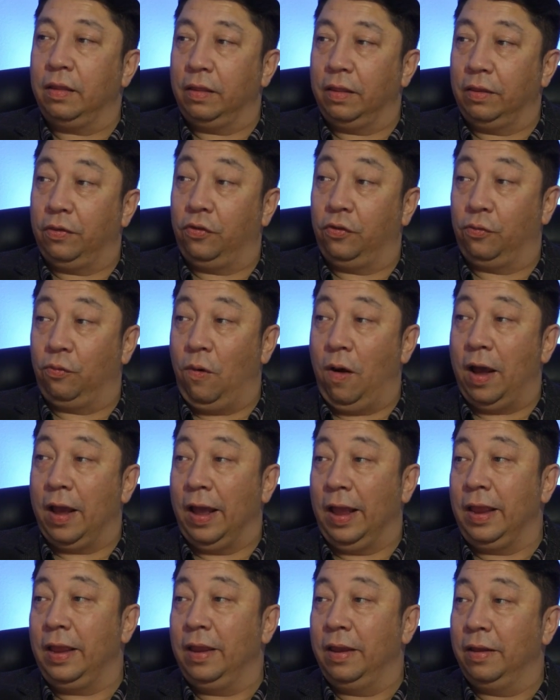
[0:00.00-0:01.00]
is
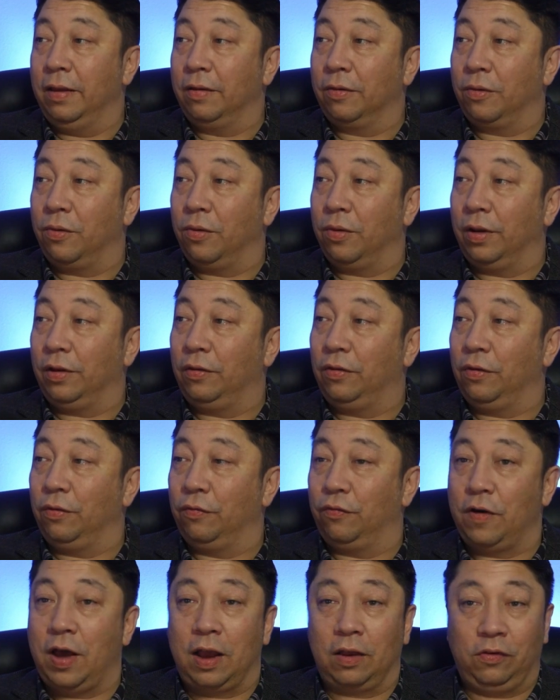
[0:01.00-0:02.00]
why, according to
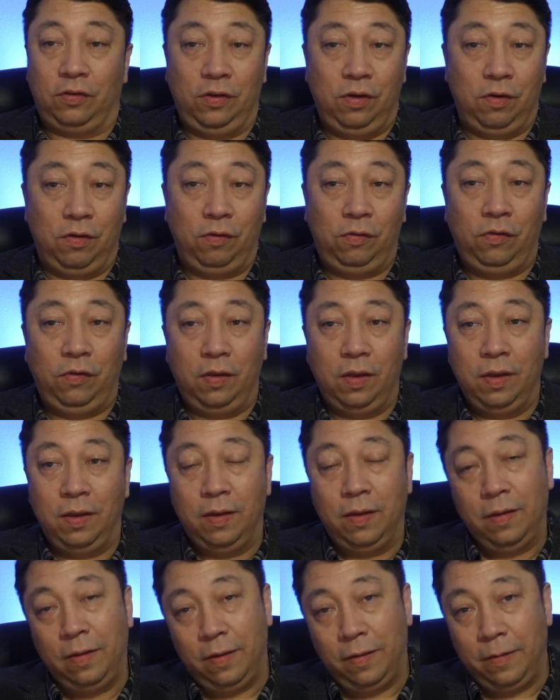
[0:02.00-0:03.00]
Fox News,
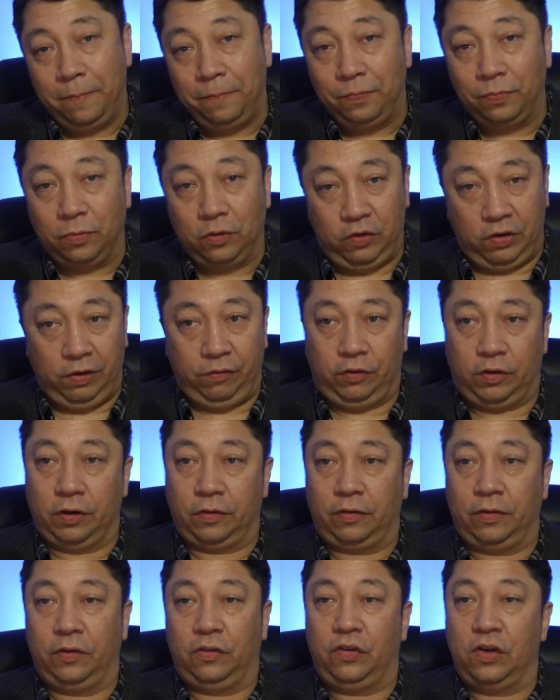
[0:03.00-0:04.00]
Chief
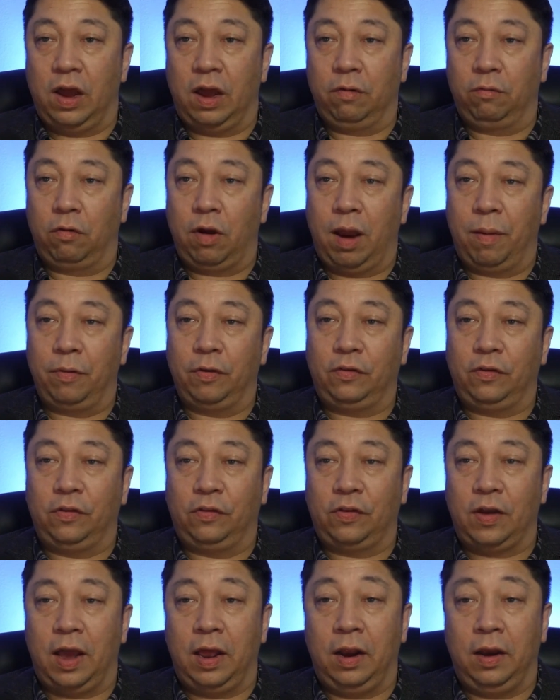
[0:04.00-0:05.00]
Justice John Roberts
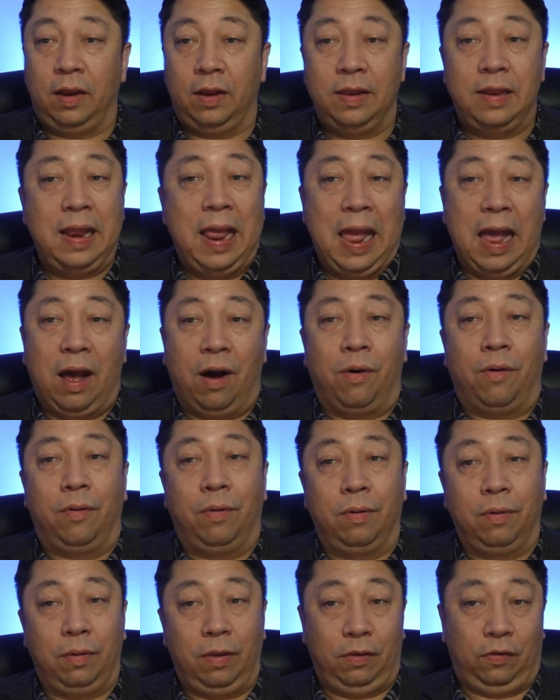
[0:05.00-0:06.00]
decided now
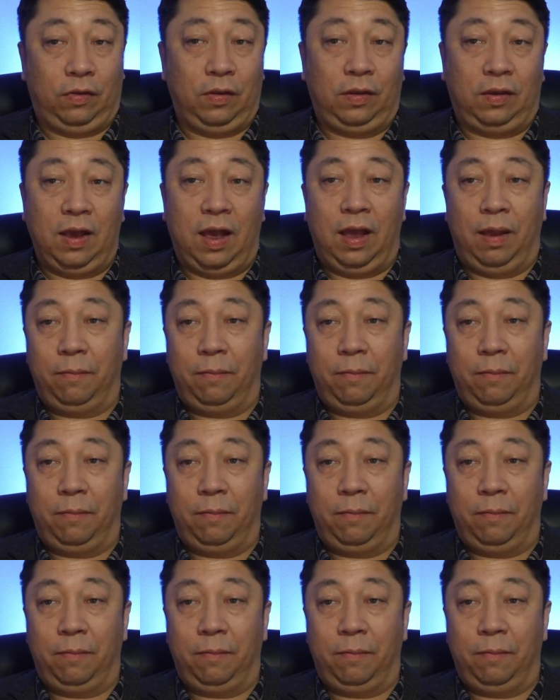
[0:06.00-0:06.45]
is the time